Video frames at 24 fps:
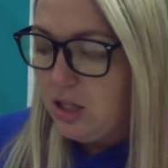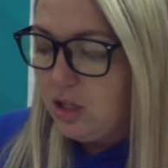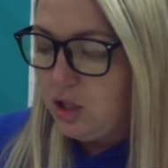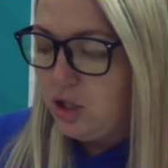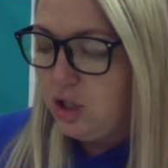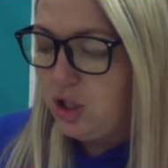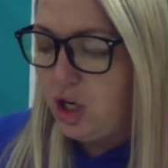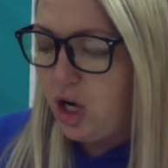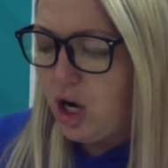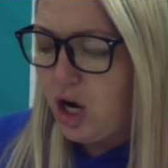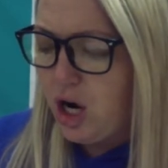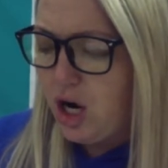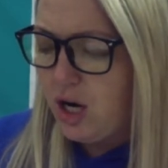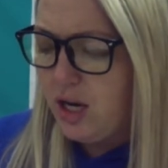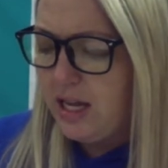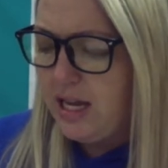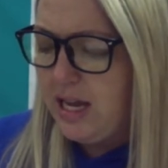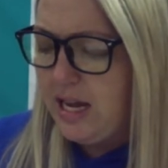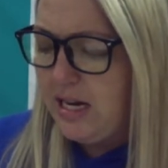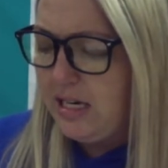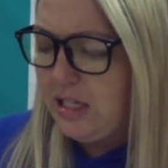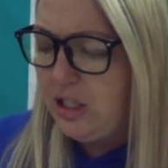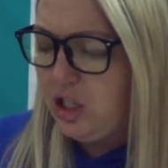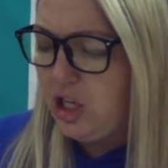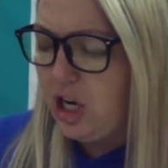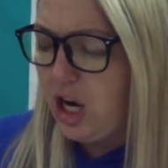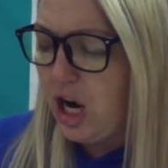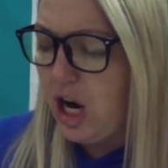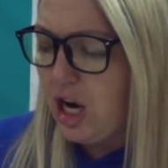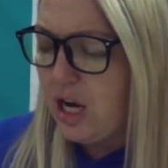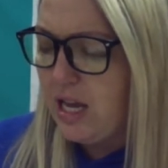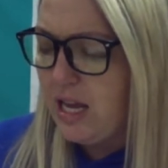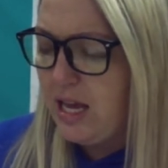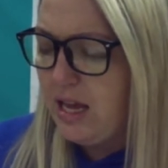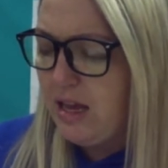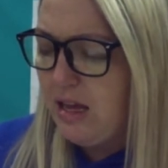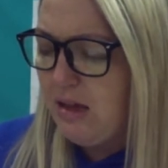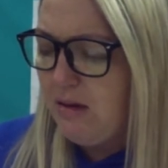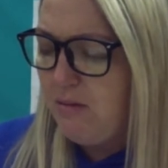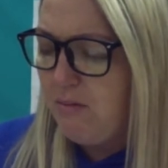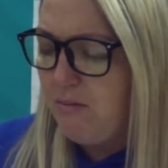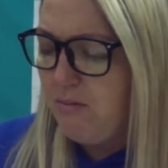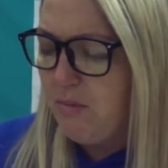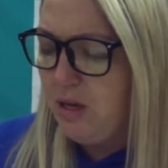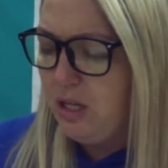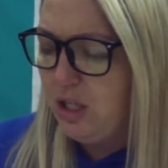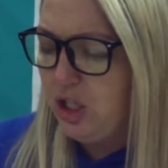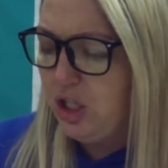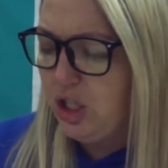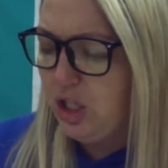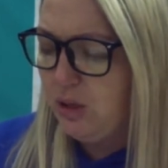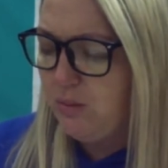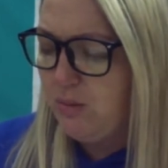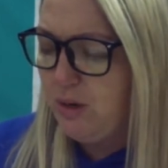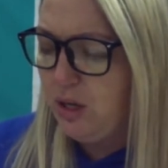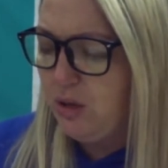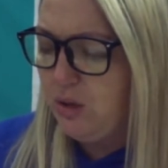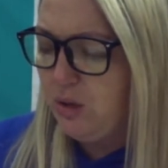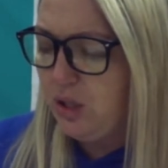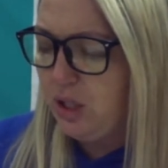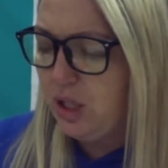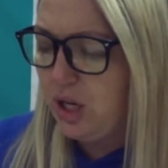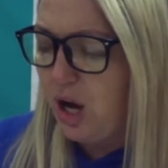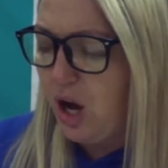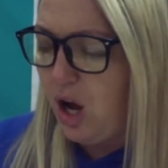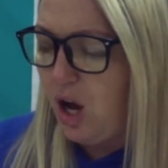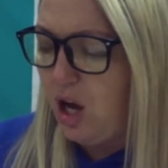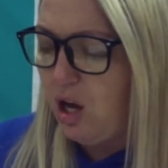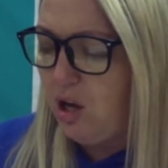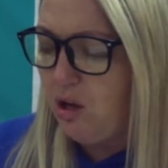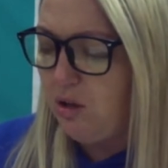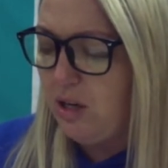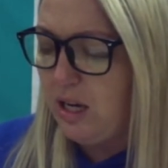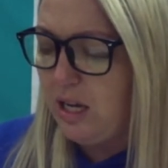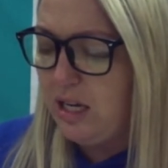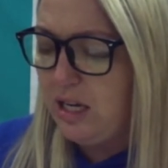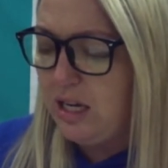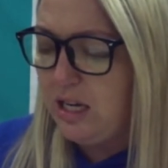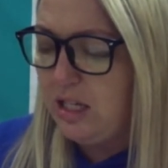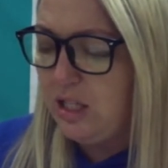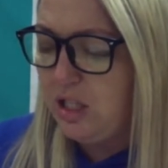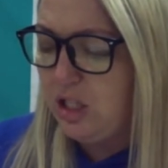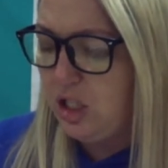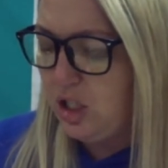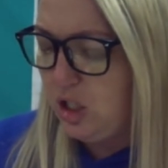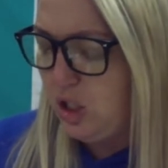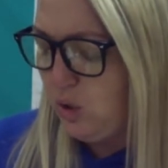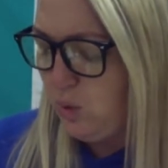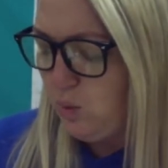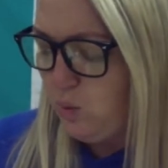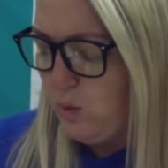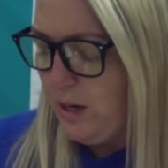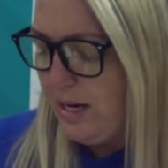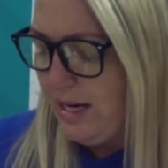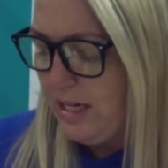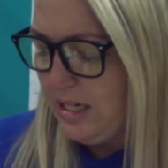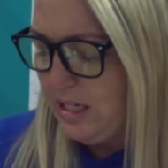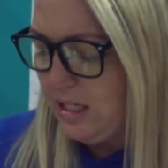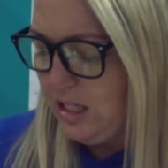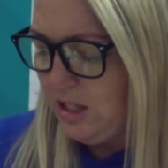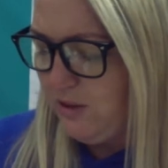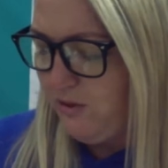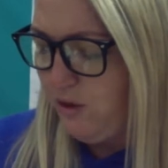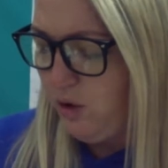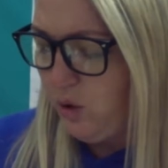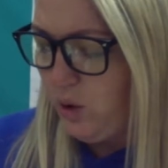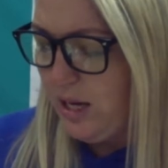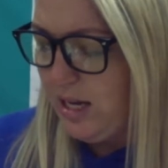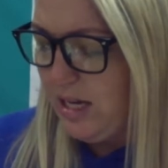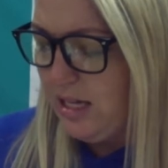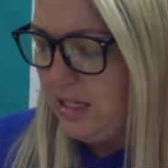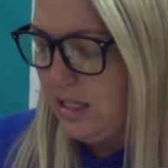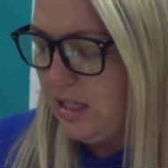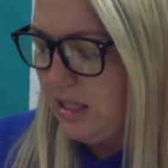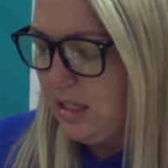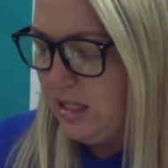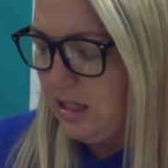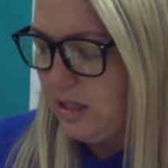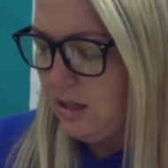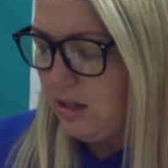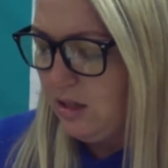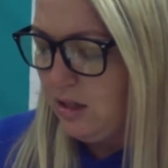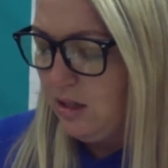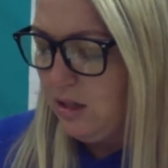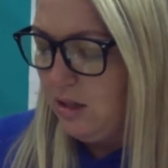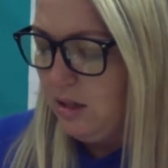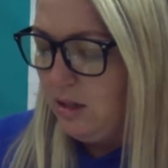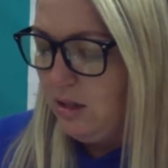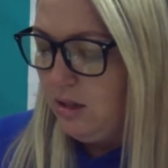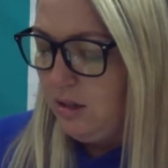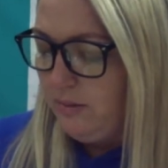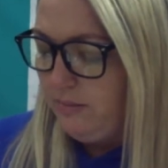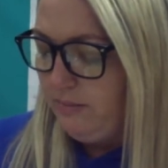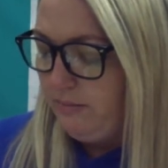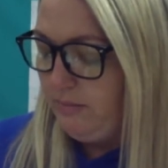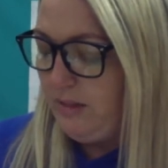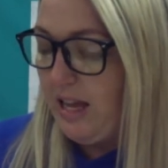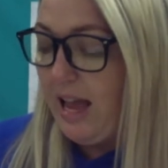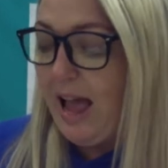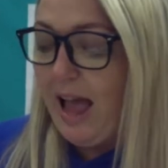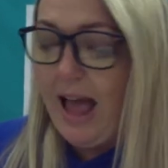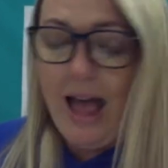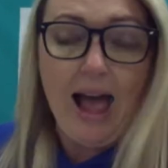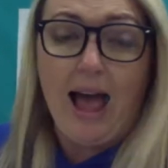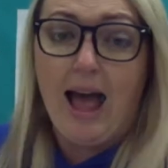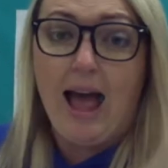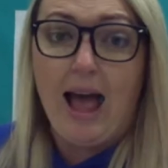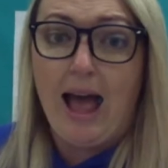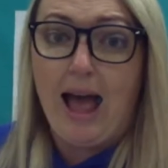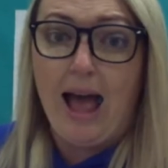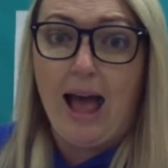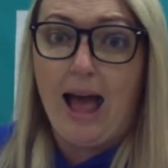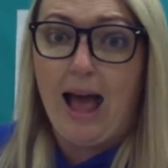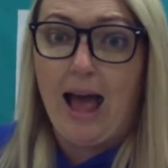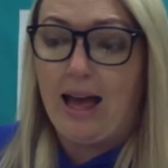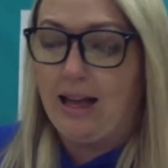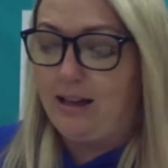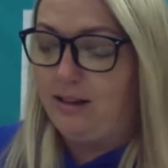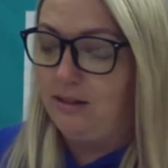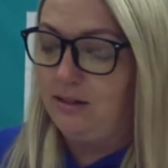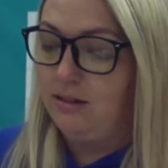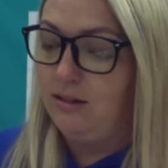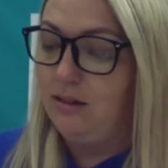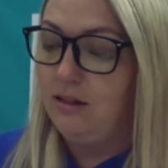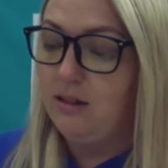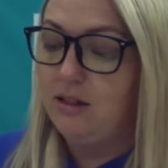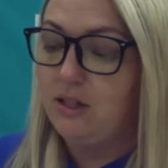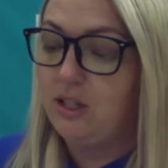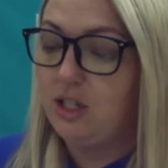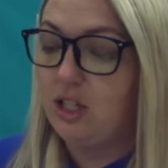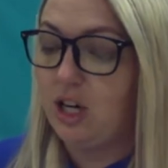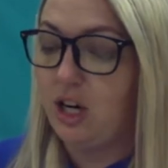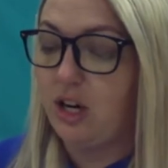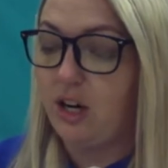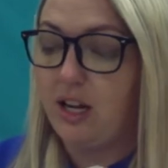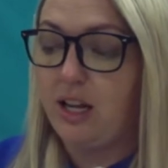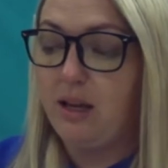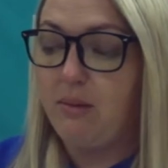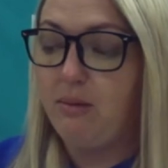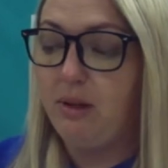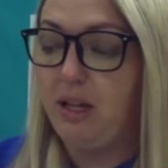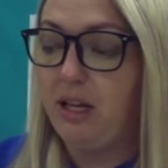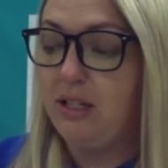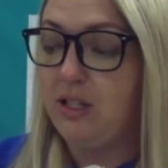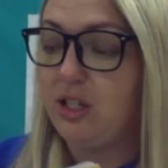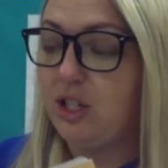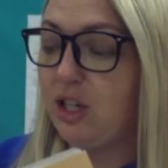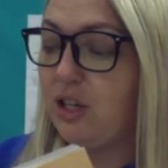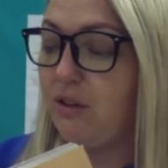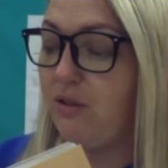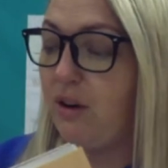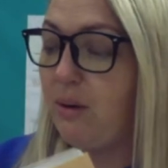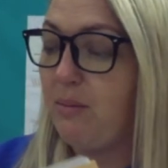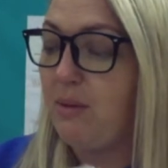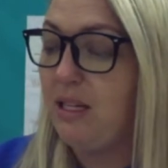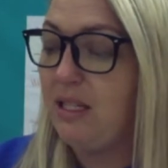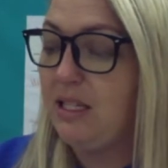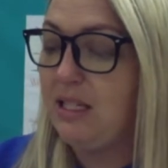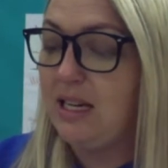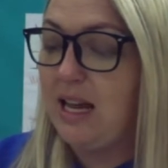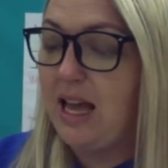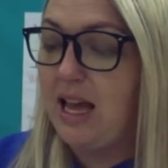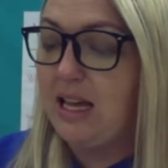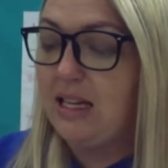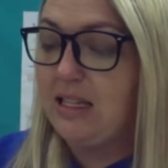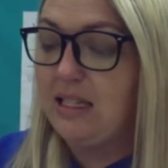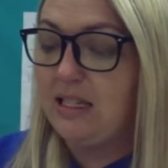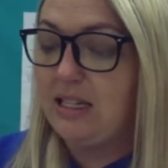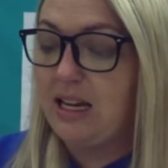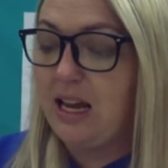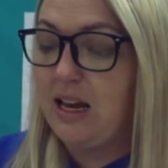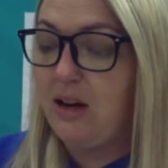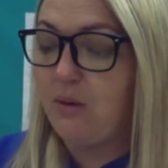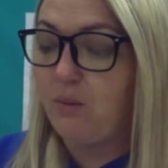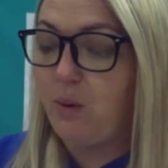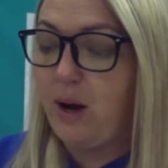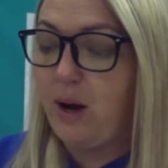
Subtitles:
"Turkey, Turkey," Mr. Moose called in his sweetest voice. "Ah!" Turkey blundered from his nest and